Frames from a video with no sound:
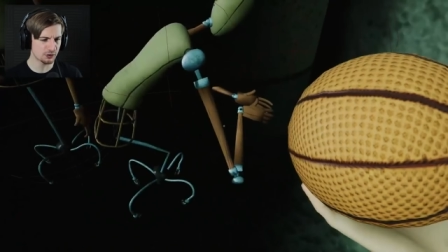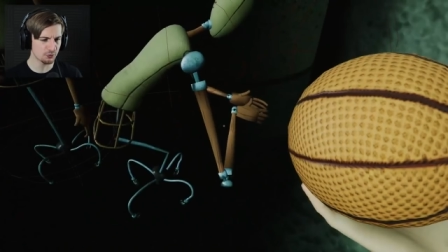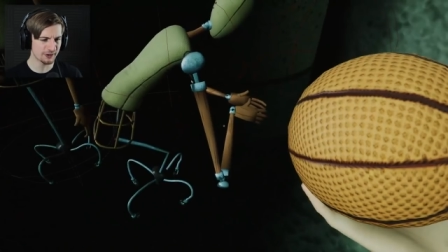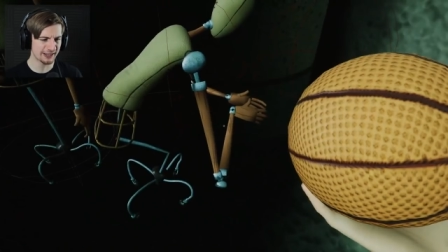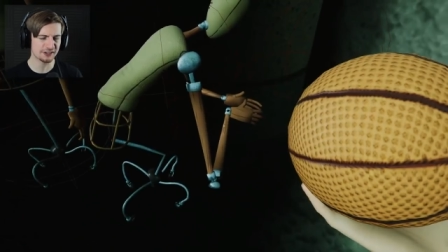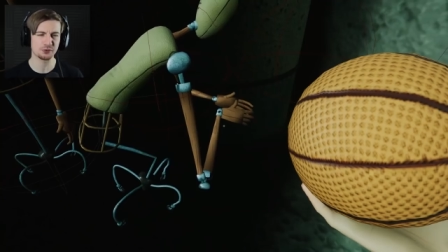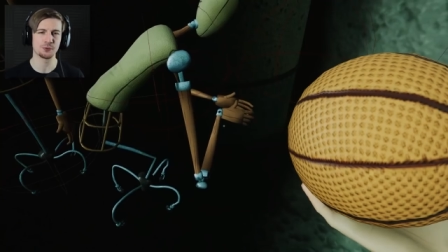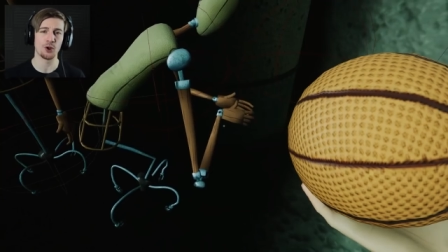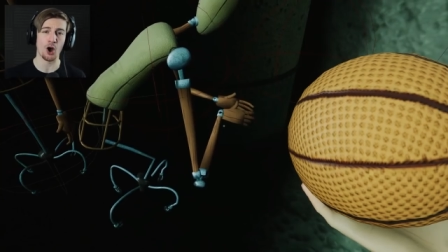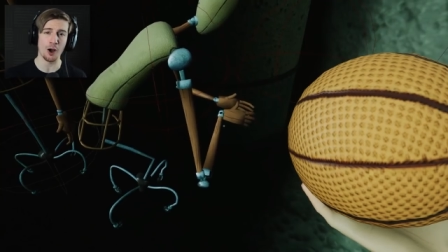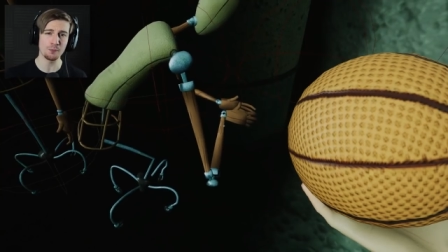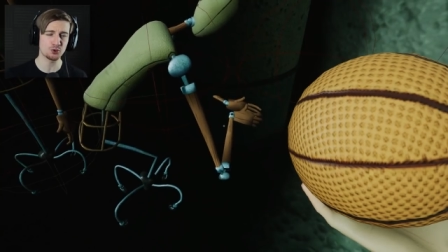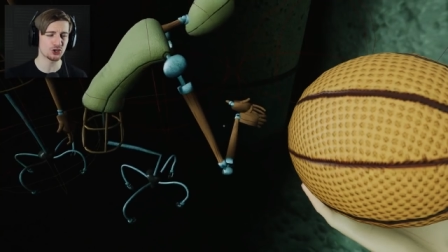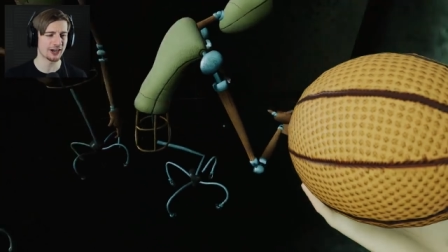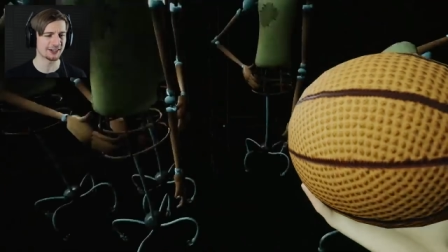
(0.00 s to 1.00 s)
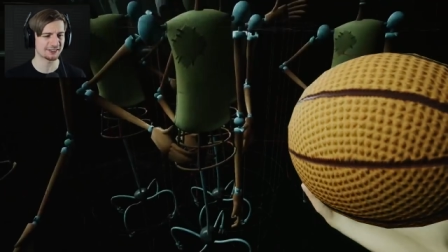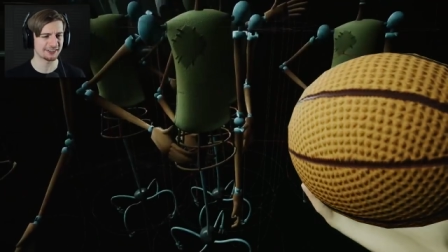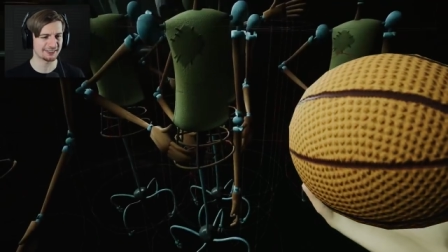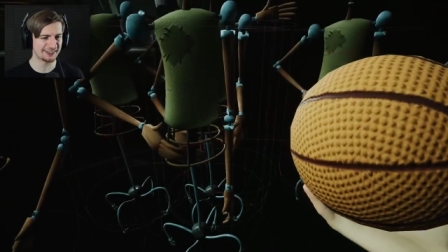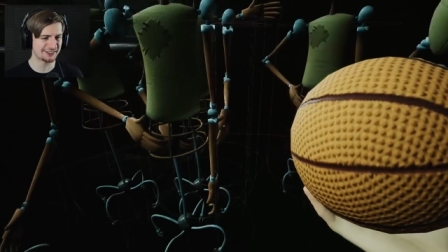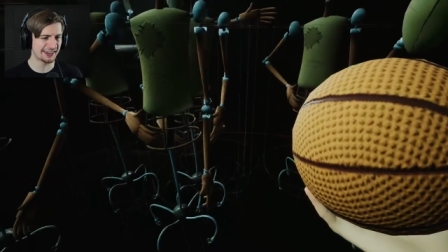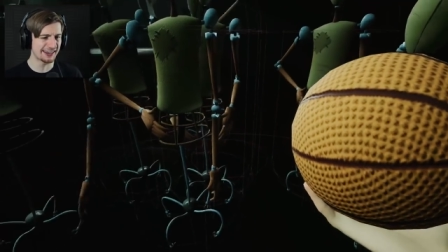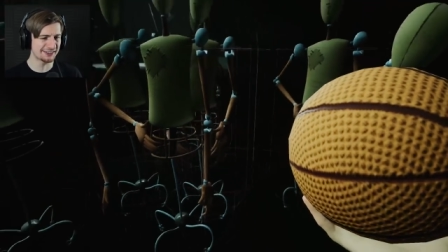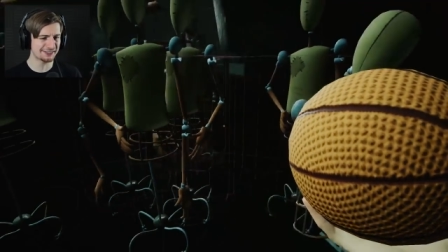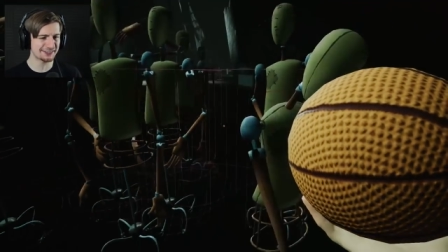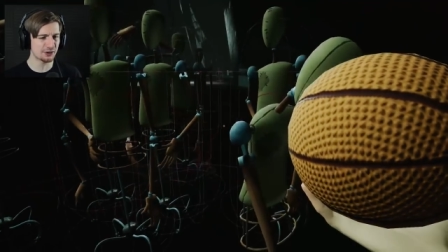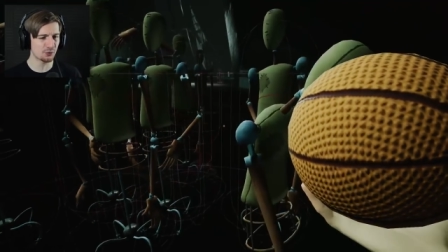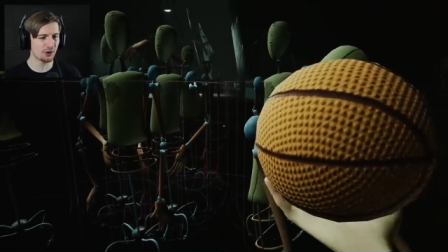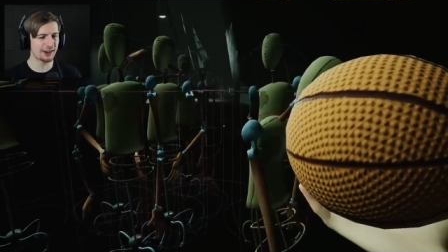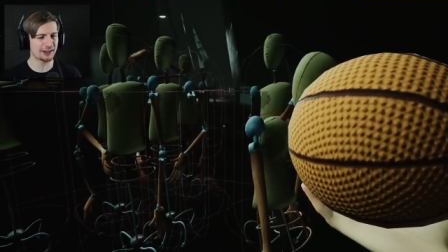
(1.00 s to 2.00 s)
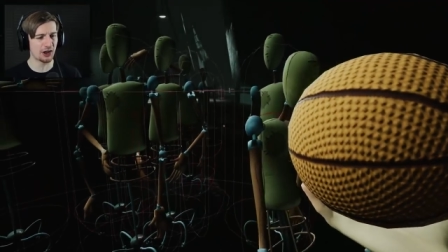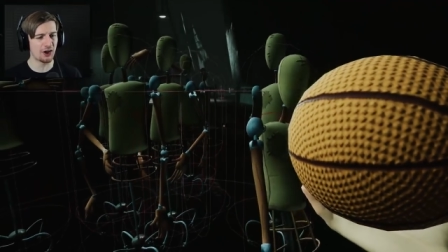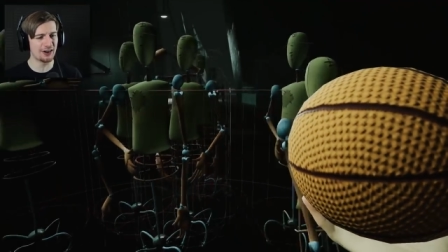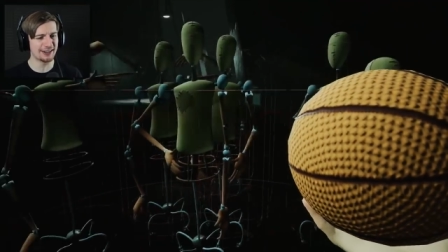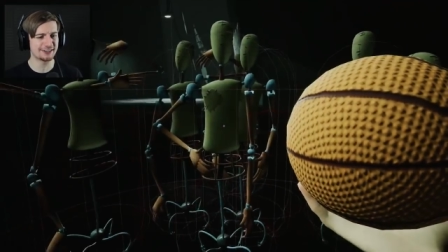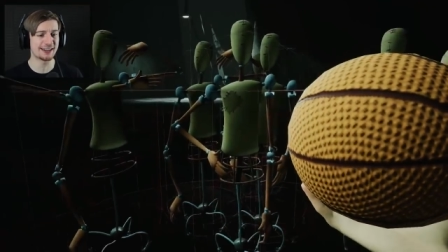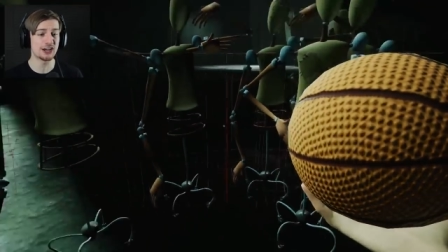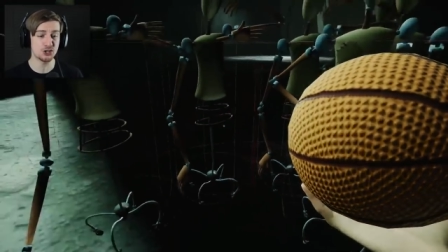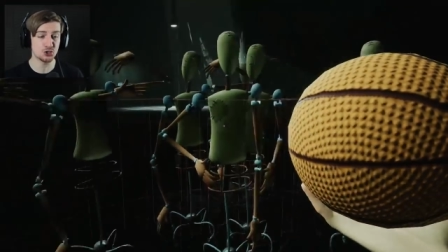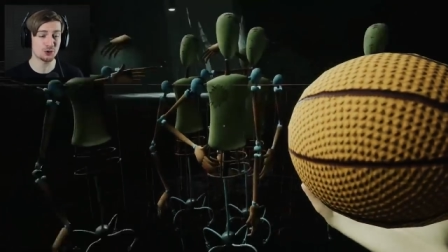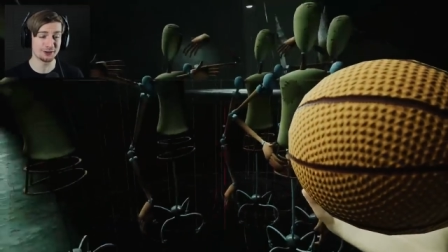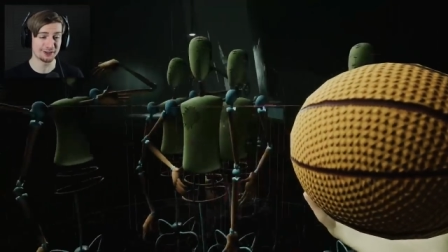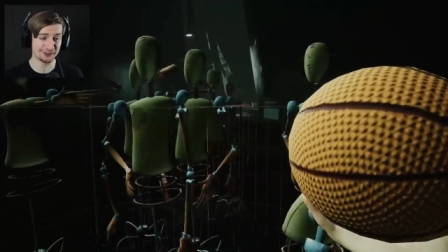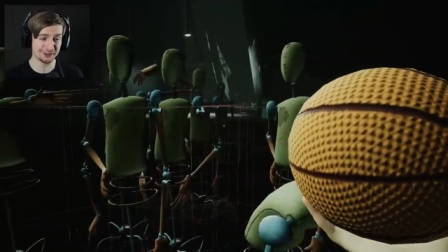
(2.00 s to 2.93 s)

doing it to an object. This is still like early days, you can